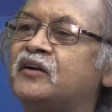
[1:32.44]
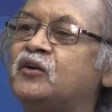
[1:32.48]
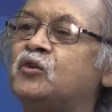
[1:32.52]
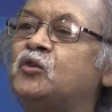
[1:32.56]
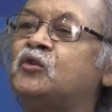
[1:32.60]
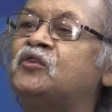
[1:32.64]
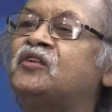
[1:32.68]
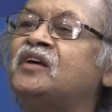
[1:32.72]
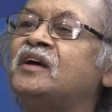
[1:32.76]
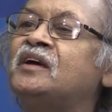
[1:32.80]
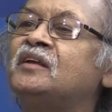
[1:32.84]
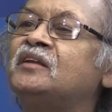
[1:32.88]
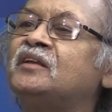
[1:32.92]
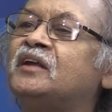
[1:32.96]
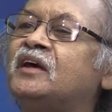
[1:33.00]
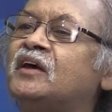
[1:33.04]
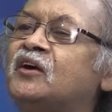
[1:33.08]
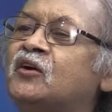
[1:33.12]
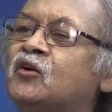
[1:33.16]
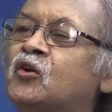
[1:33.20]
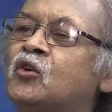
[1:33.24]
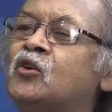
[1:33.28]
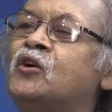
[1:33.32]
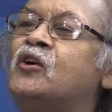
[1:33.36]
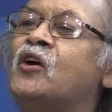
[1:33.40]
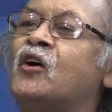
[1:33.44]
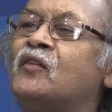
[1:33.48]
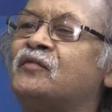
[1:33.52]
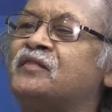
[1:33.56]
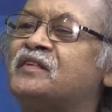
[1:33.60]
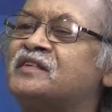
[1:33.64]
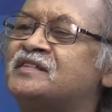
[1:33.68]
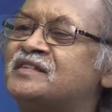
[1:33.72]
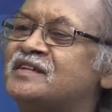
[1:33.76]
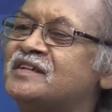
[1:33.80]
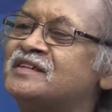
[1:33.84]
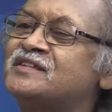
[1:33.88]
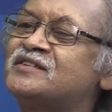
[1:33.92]
using the good
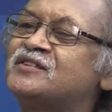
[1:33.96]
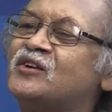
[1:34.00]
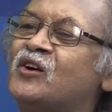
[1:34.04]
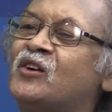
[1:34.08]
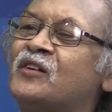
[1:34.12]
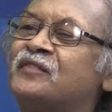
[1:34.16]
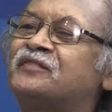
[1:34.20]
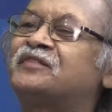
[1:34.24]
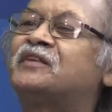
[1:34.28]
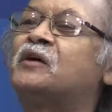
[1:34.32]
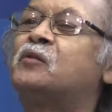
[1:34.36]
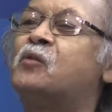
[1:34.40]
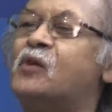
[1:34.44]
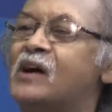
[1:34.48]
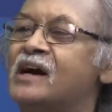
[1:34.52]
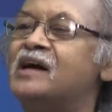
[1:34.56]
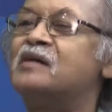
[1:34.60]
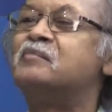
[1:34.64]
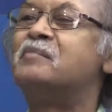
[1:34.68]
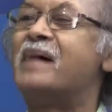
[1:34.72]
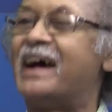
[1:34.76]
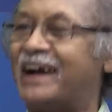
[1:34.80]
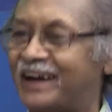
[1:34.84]
offices of the World